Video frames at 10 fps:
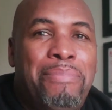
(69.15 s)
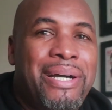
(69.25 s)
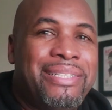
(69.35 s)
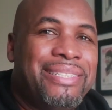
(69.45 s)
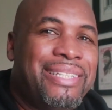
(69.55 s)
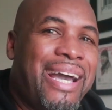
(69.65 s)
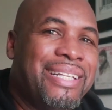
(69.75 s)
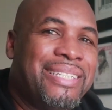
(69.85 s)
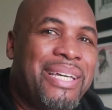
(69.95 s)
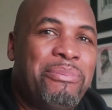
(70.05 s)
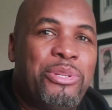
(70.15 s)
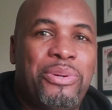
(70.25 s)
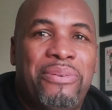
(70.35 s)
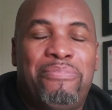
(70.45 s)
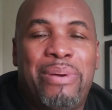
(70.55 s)
But that seemed
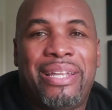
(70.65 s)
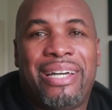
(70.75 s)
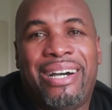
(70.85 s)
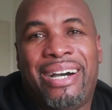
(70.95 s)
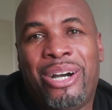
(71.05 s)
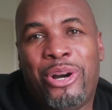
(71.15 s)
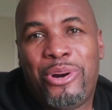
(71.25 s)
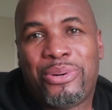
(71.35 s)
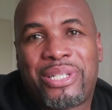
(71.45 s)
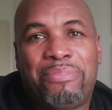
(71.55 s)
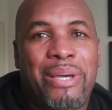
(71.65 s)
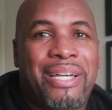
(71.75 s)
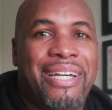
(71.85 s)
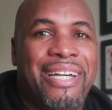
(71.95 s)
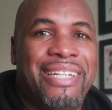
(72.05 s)
to have been a hoax,
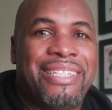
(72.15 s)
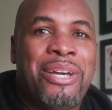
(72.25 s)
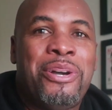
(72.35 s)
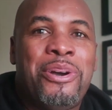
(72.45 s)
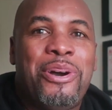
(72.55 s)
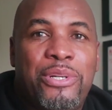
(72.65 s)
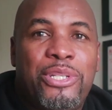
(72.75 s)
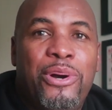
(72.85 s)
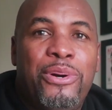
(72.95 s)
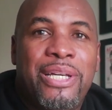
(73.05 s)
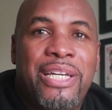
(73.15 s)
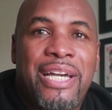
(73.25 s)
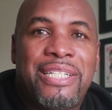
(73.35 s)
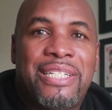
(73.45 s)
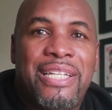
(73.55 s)
because it was only
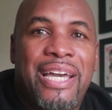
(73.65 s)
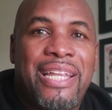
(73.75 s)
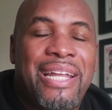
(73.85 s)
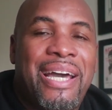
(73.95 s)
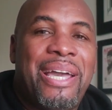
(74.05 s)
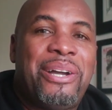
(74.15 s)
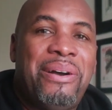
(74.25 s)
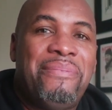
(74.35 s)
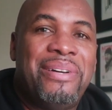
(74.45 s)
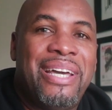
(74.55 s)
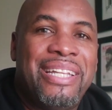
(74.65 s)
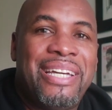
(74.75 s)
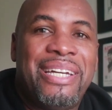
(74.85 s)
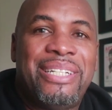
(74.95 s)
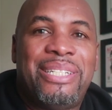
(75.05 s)
yesterday that I covered
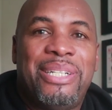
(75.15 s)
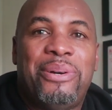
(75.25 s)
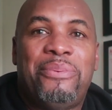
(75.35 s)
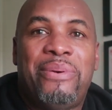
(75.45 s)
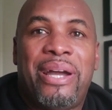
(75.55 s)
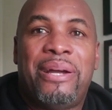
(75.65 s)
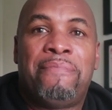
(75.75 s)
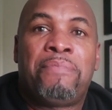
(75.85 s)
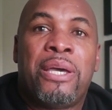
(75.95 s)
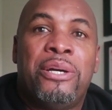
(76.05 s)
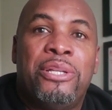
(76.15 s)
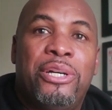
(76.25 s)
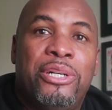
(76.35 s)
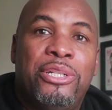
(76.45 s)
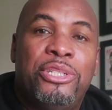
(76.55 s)
an issue where
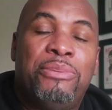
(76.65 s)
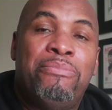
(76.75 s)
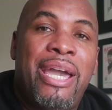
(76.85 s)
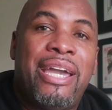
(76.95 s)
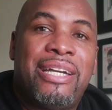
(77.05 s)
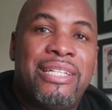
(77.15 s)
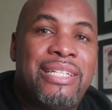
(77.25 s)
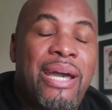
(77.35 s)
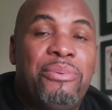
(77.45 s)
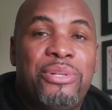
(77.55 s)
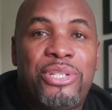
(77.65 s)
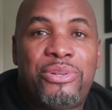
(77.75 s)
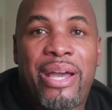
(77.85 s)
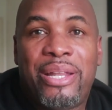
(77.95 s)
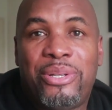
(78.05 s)
the Jamaicans that were
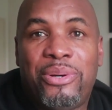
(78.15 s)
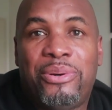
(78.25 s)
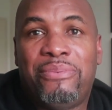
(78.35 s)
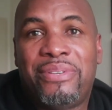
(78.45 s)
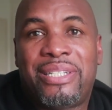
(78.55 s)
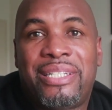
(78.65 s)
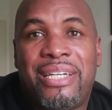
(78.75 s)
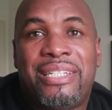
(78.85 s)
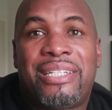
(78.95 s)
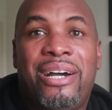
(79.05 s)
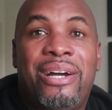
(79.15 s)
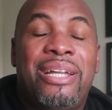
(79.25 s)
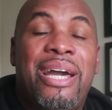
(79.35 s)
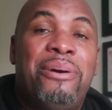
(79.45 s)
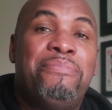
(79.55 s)
stranded overseas
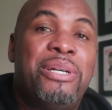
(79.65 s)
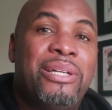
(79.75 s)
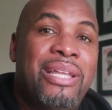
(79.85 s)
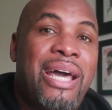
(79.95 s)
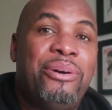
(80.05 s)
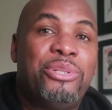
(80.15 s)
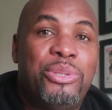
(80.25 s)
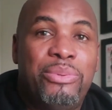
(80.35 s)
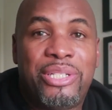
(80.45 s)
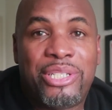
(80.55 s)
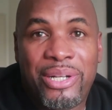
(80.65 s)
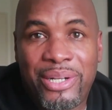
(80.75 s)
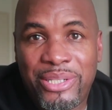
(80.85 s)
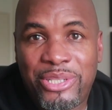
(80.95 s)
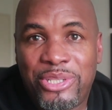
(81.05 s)
are now being allowed to
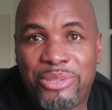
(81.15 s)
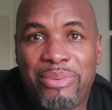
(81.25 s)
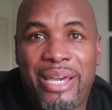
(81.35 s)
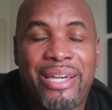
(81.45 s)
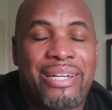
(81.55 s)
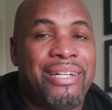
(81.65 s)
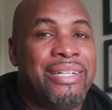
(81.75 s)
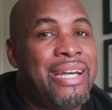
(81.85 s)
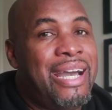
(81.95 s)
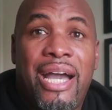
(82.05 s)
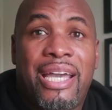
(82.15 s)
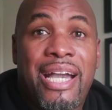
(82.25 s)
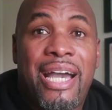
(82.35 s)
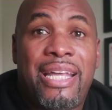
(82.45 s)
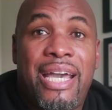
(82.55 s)
return to Jamaica. I
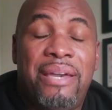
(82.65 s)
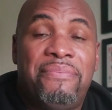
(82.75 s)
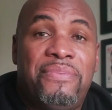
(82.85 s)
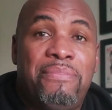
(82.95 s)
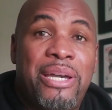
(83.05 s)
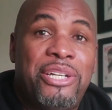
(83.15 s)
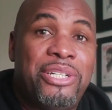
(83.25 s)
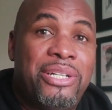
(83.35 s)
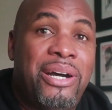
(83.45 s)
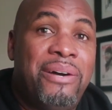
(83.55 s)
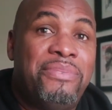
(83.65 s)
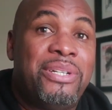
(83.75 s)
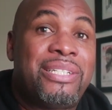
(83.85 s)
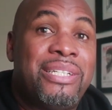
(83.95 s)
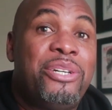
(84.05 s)
got that information
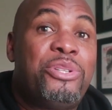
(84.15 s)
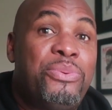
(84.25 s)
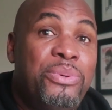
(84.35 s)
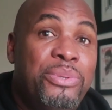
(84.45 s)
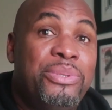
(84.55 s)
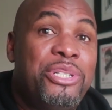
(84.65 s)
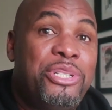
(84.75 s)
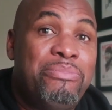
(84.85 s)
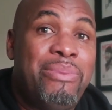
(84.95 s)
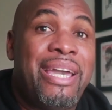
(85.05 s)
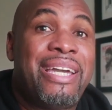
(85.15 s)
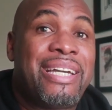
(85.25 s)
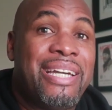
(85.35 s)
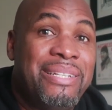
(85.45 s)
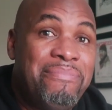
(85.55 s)
obviously through the
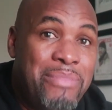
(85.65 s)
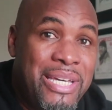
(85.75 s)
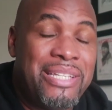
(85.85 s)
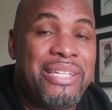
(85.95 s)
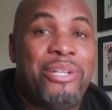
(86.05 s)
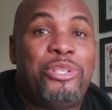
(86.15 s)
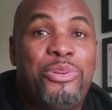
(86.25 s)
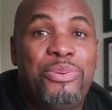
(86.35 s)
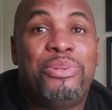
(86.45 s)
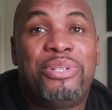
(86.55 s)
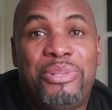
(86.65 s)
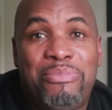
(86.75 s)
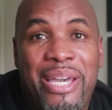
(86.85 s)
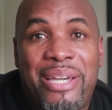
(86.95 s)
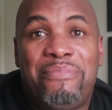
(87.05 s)
Jamaican media, through the
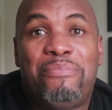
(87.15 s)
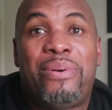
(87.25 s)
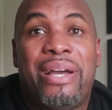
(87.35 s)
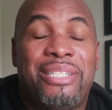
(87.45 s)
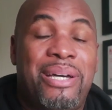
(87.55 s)
Jamaican press.